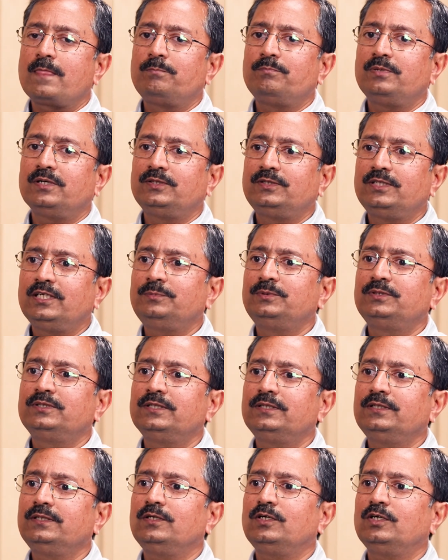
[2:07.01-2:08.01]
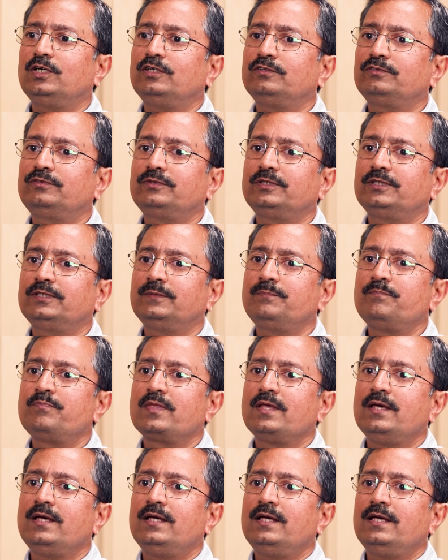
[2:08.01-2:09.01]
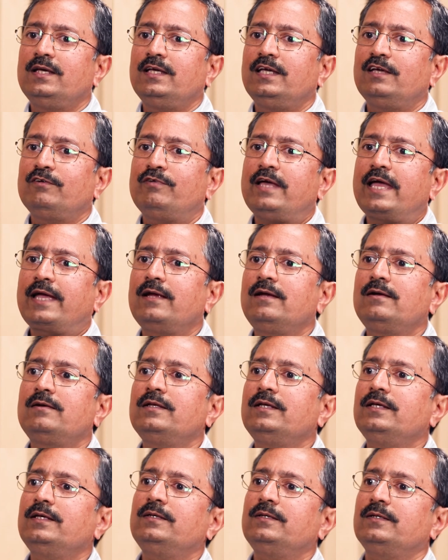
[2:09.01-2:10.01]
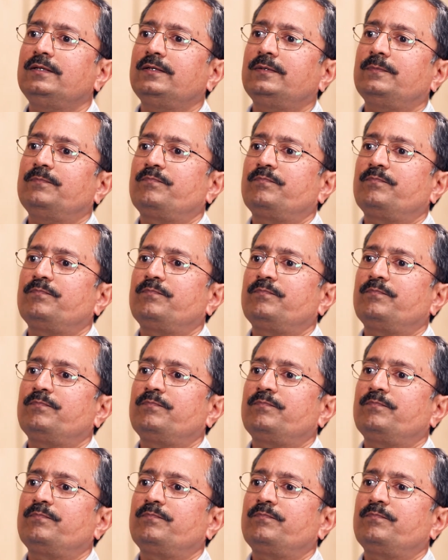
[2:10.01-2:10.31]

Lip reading: perception of a faculty